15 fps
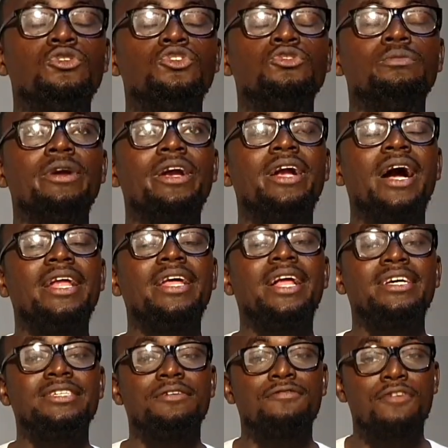will be regarded
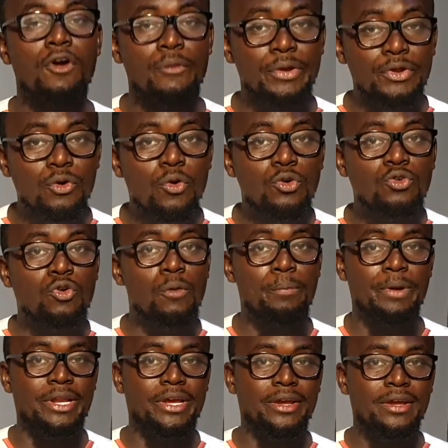as a foreign-owned
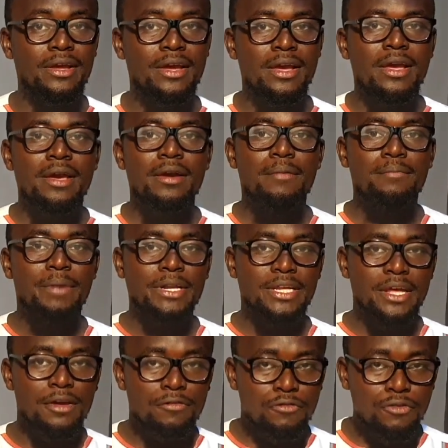company. But
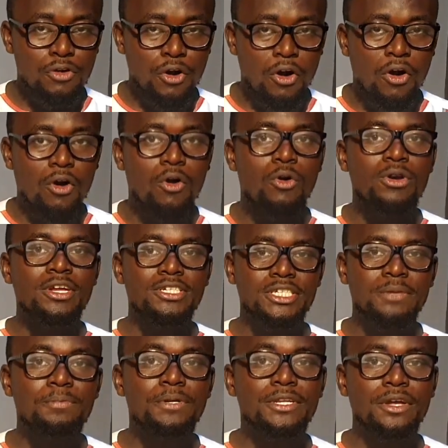if your
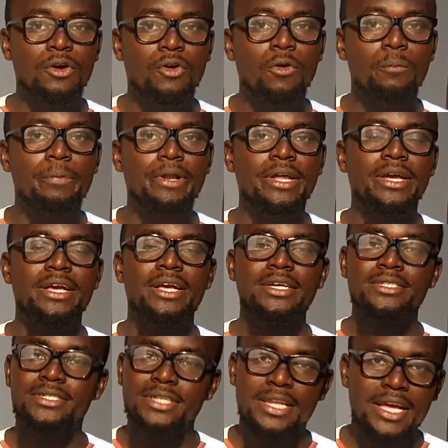ownership in the company
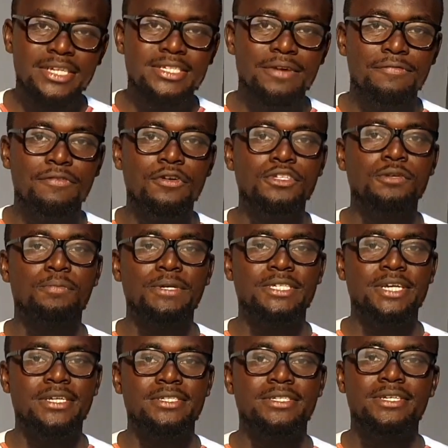is less than
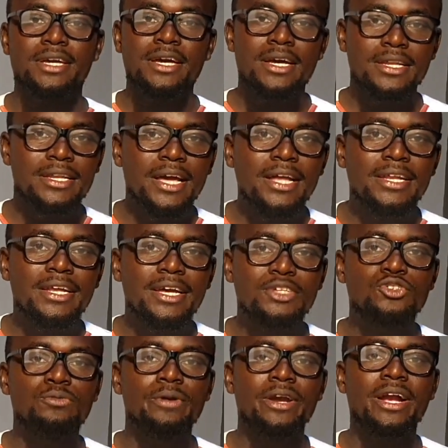40%, then
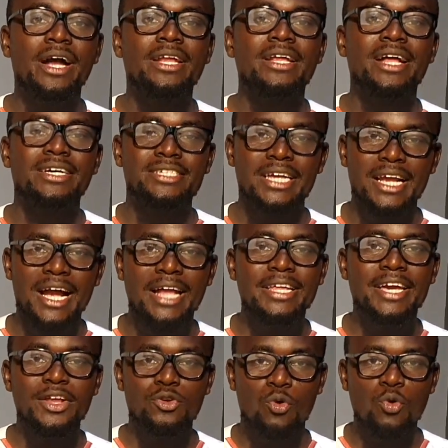it will be regarded as a
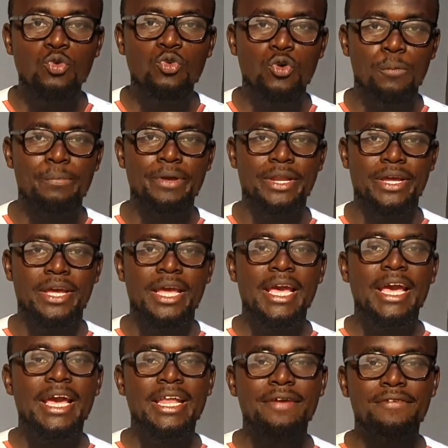Ghanaian-owned company.
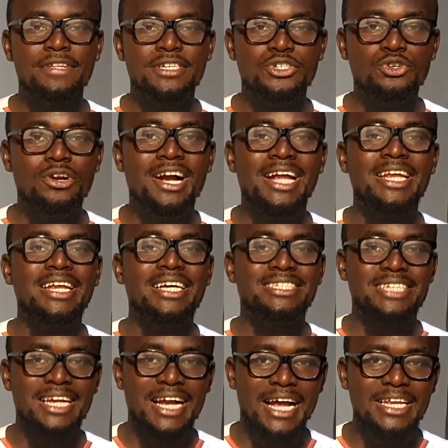And if it is regarded
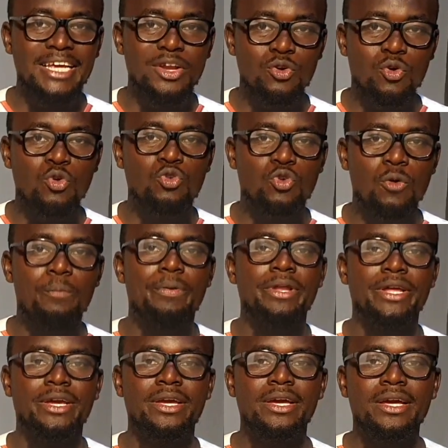as a Ghanaian-owned
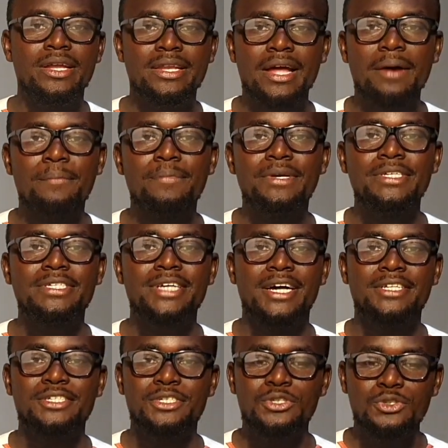company, that means
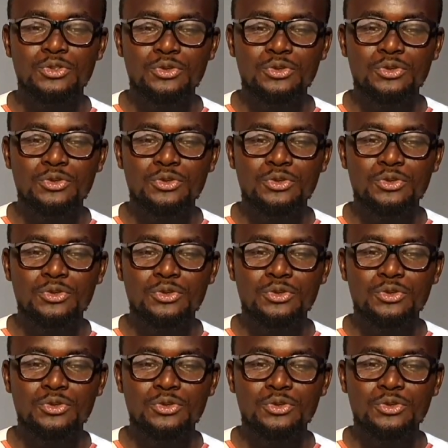that